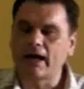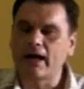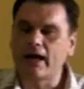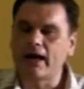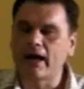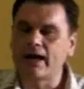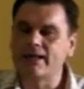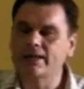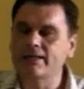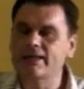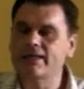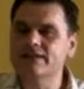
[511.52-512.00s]

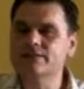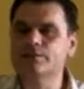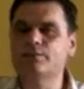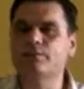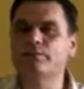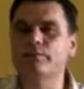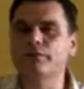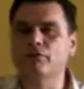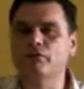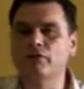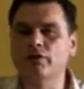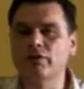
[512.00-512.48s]
And this
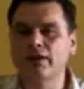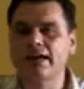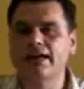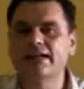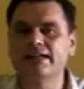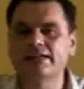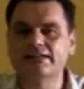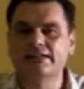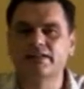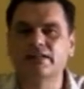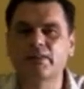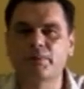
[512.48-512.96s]

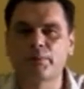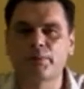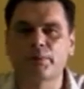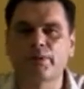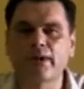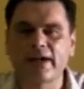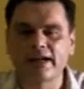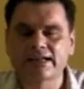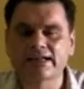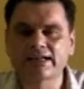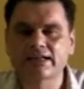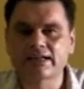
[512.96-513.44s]
relates to the
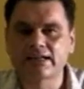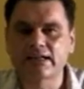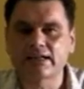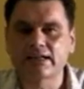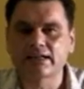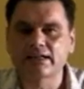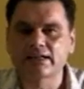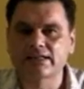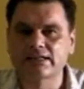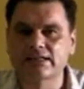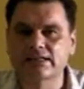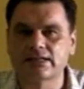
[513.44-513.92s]
present
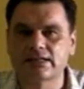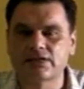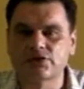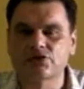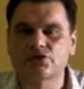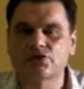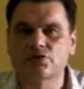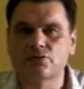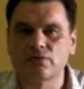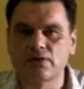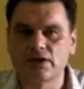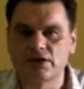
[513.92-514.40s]

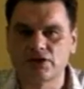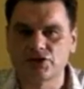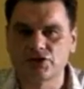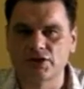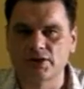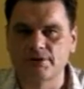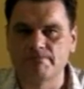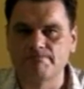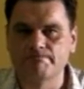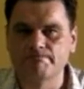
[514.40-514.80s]
situation.